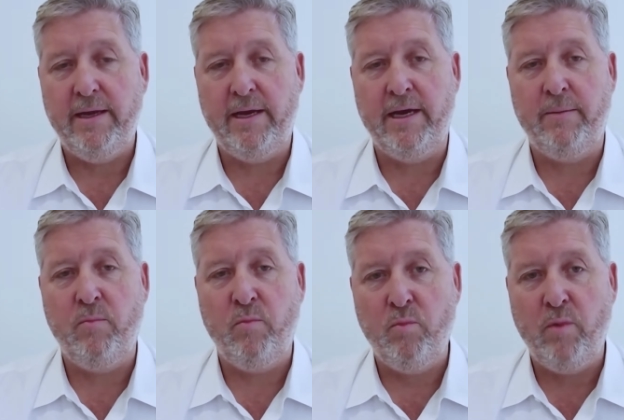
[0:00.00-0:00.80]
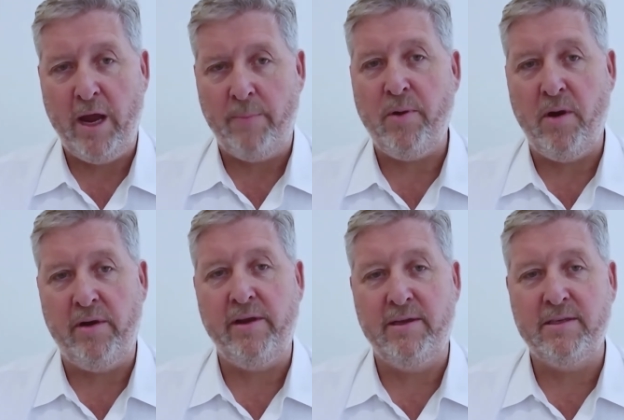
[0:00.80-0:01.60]
Um, our
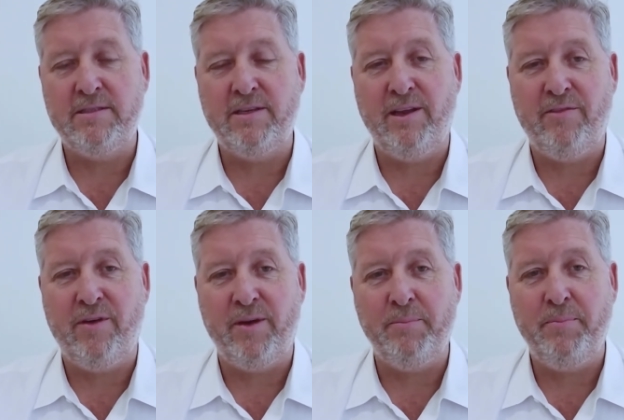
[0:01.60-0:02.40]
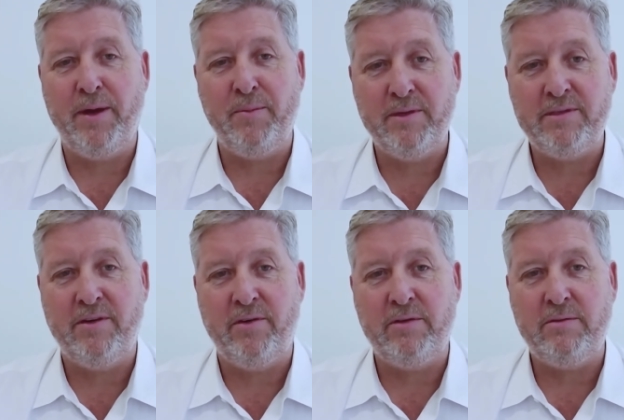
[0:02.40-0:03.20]
priority is delivering better
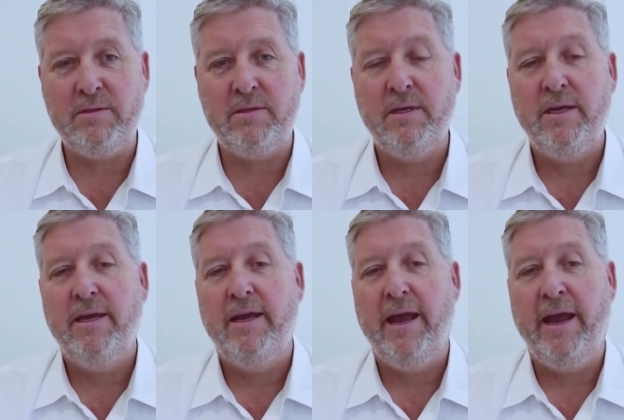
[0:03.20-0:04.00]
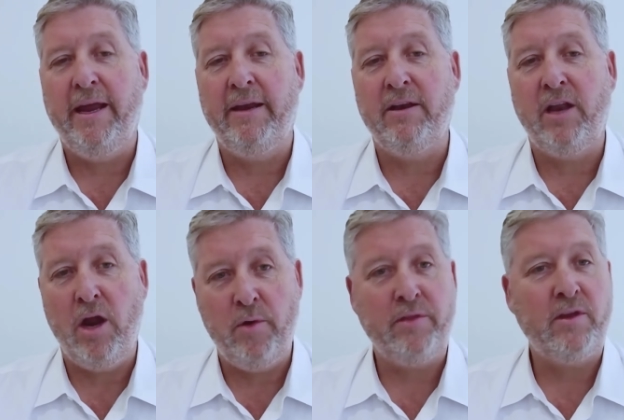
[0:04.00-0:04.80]
materials and
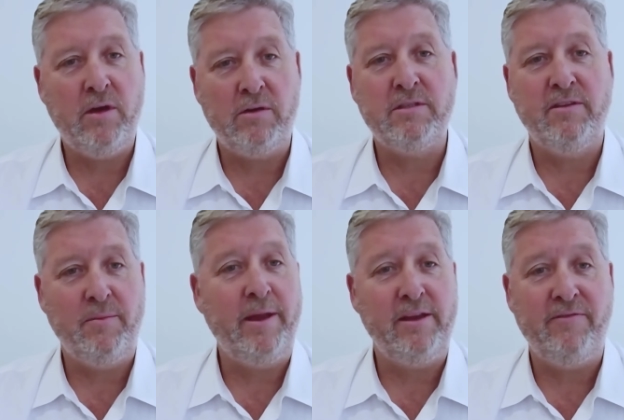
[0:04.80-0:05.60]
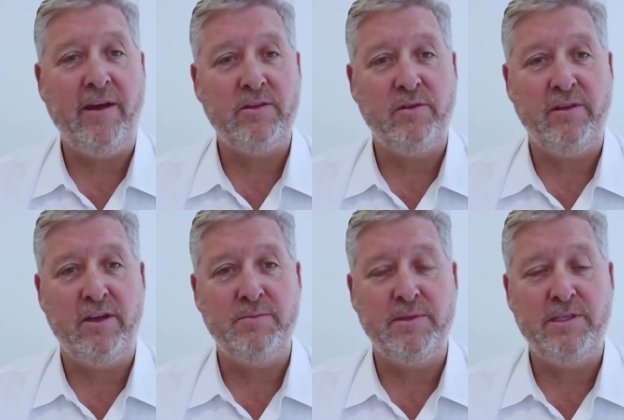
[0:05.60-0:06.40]
lowering the cost of the manufacturing of
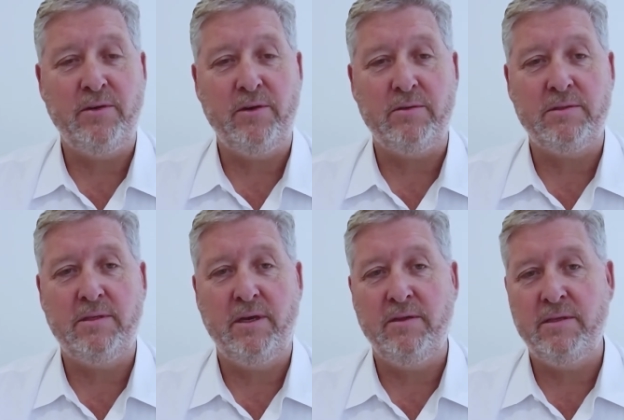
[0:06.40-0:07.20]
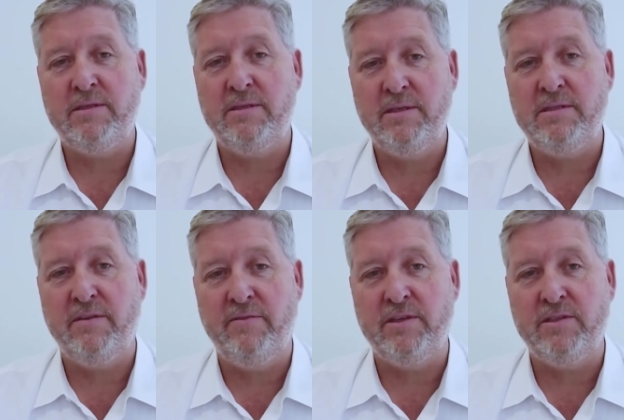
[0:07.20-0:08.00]
those materials. So this this
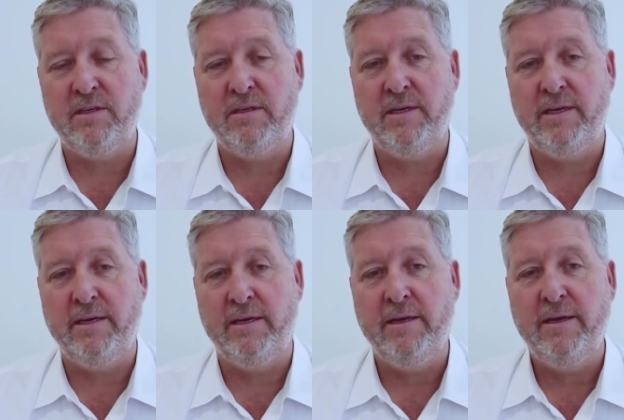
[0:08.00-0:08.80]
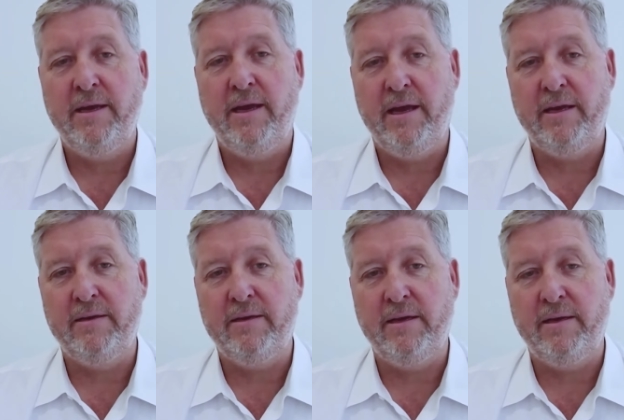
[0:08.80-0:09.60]
invention uh,
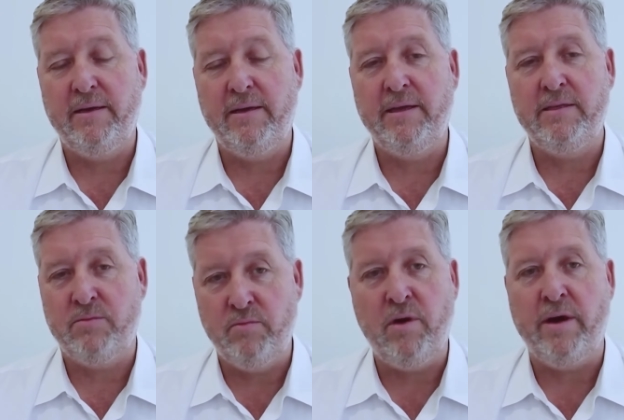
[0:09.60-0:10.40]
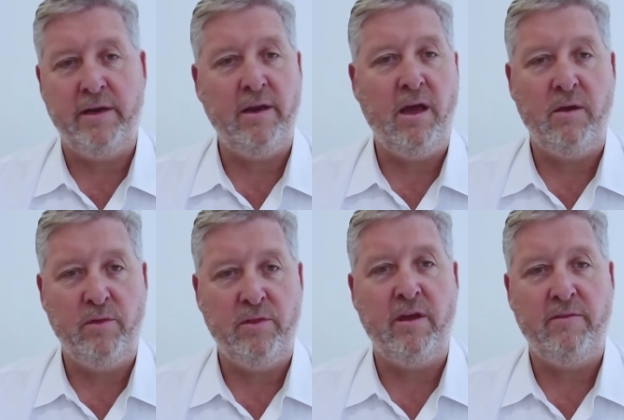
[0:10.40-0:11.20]
and uh, is right in line
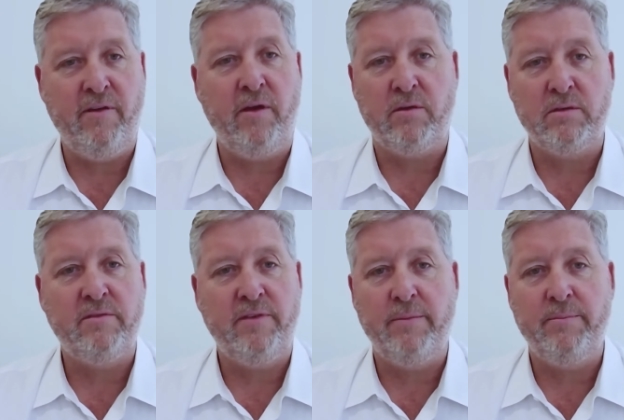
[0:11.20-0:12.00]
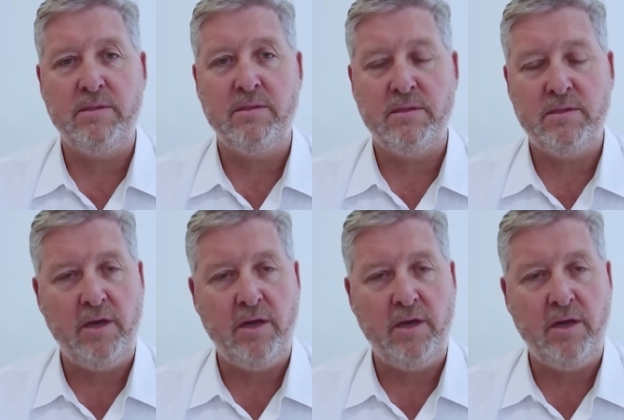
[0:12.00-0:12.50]
with that focus of our business.